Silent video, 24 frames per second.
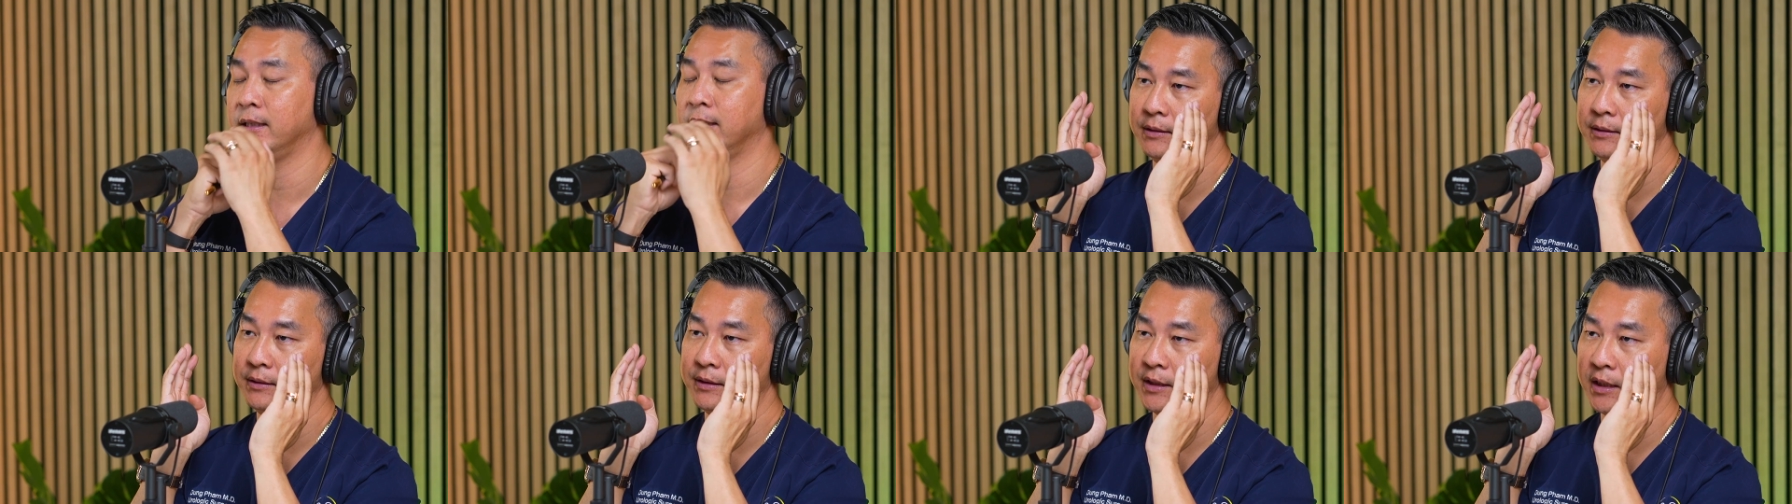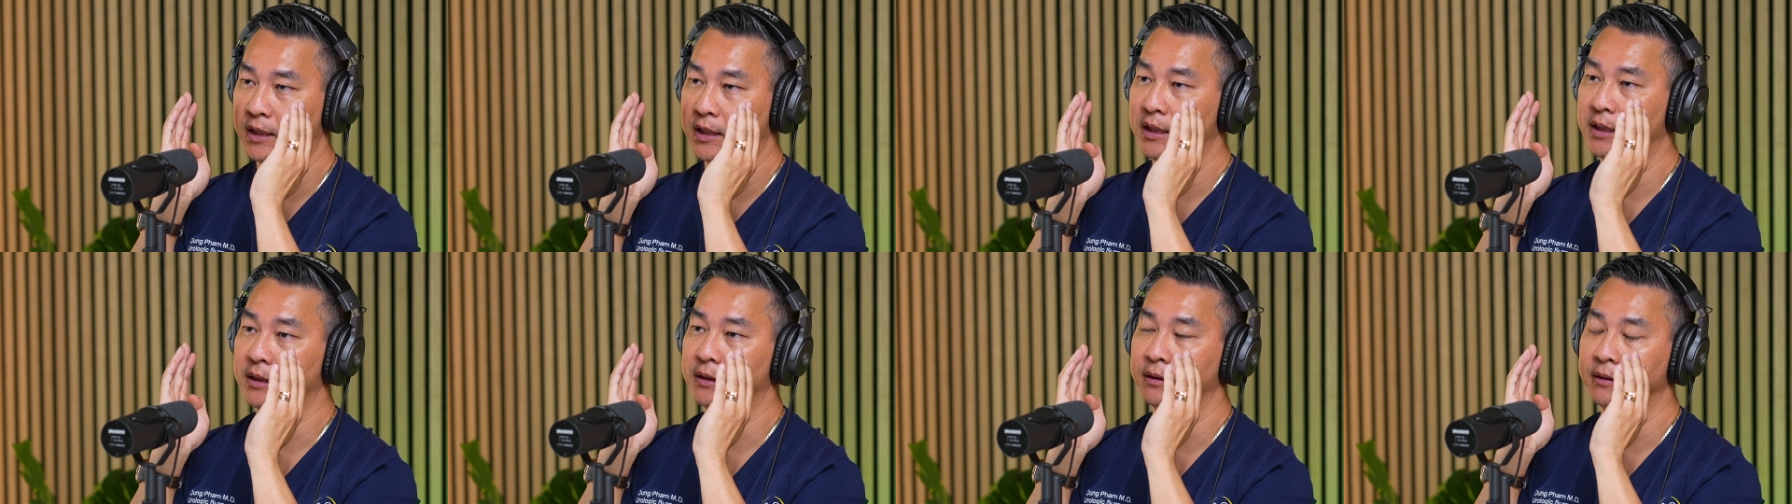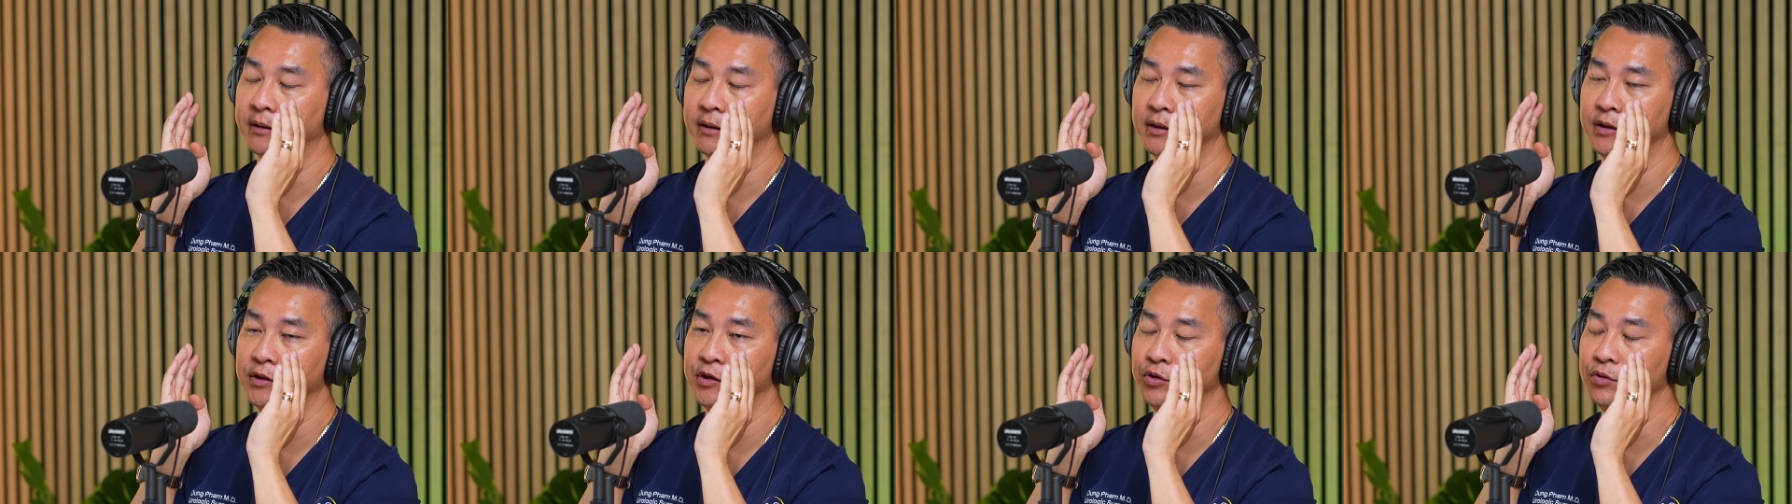Dung,
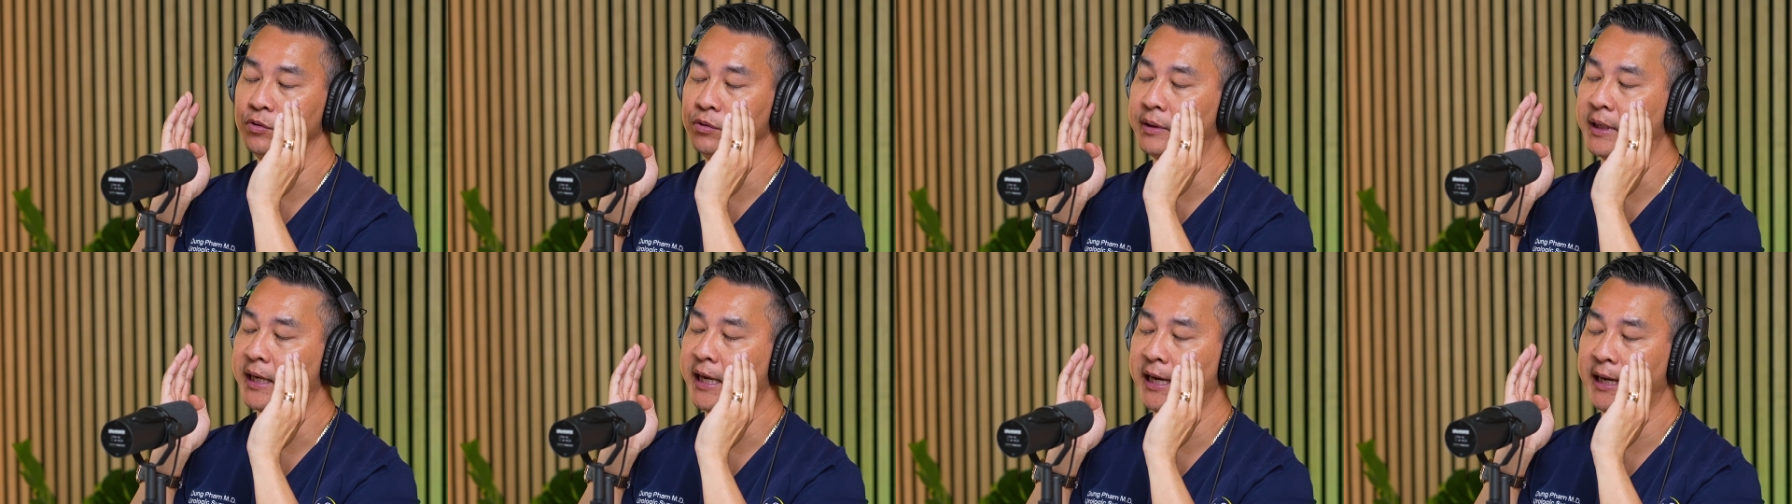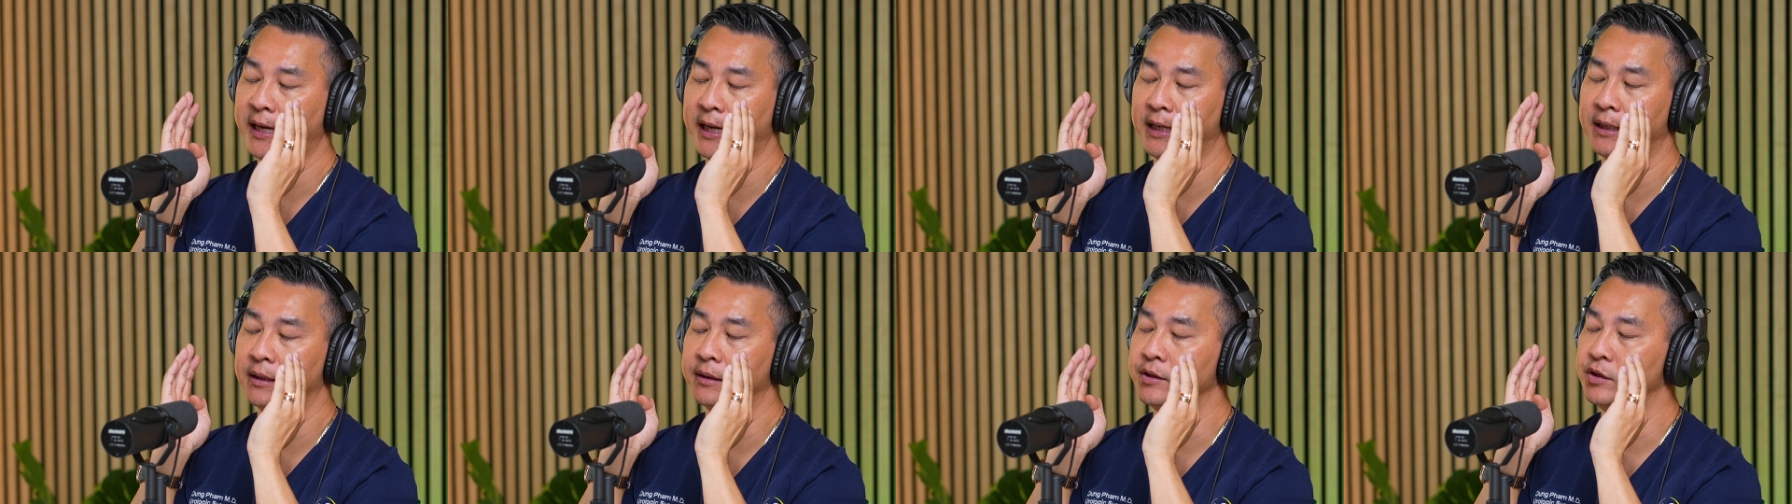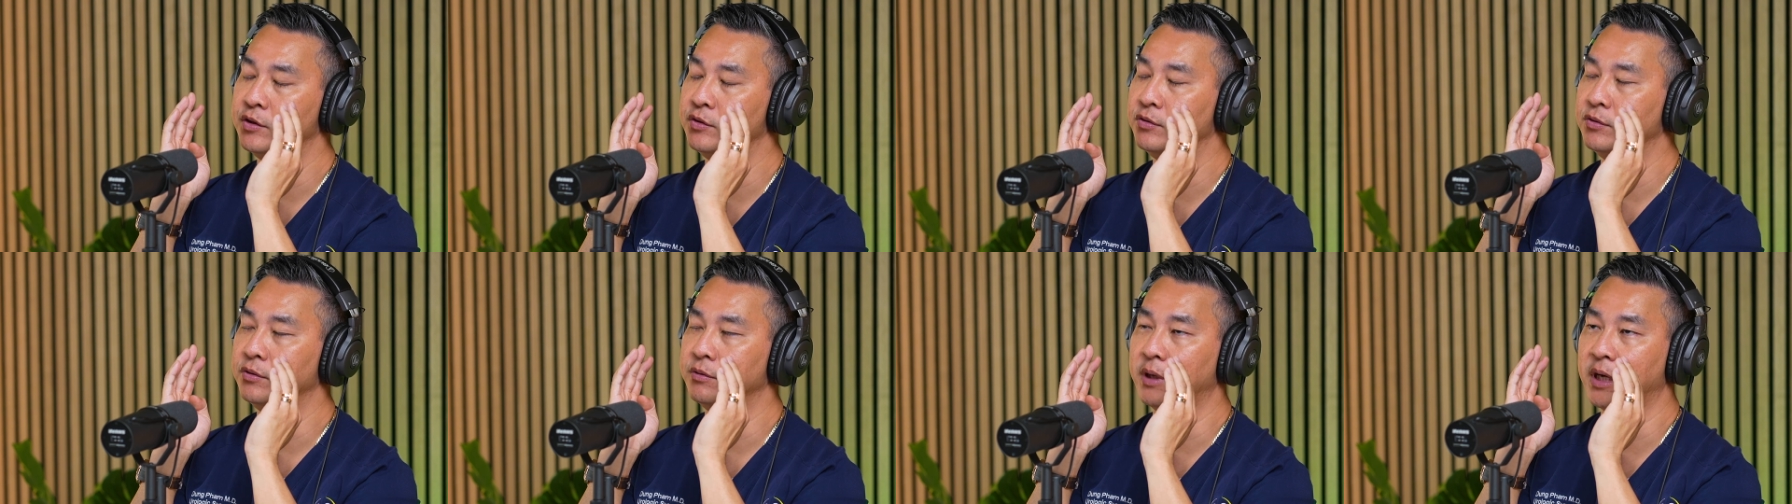you can't
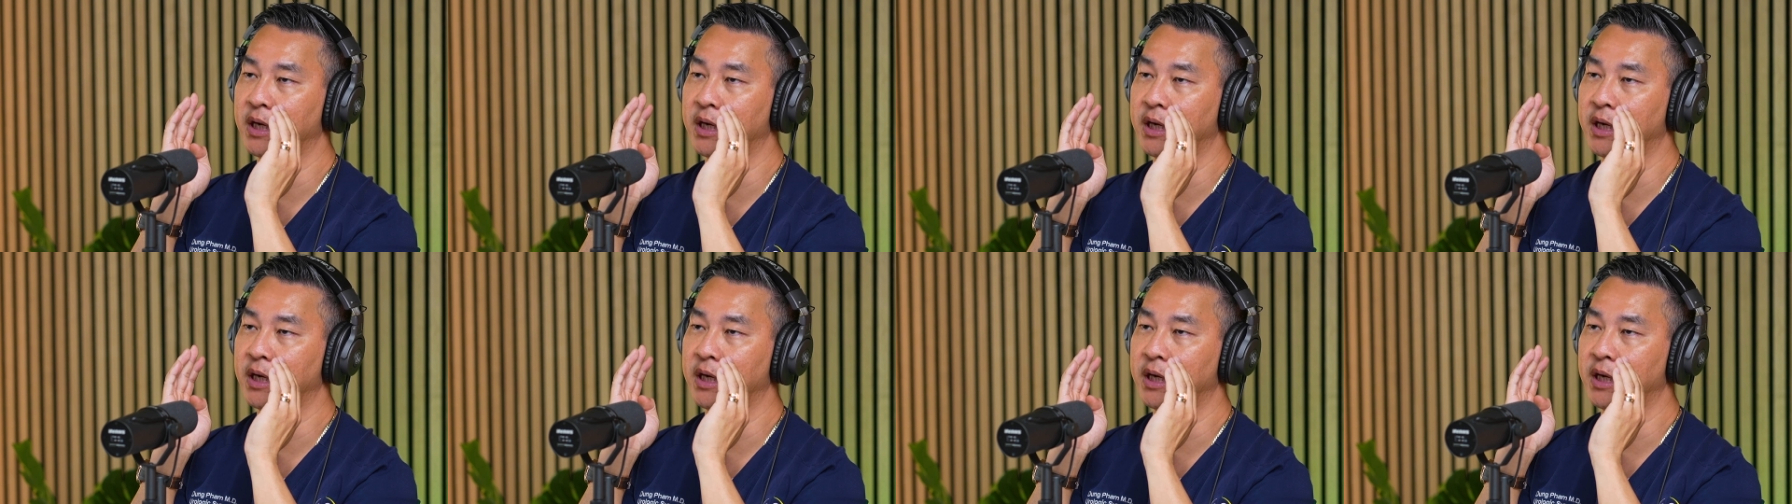do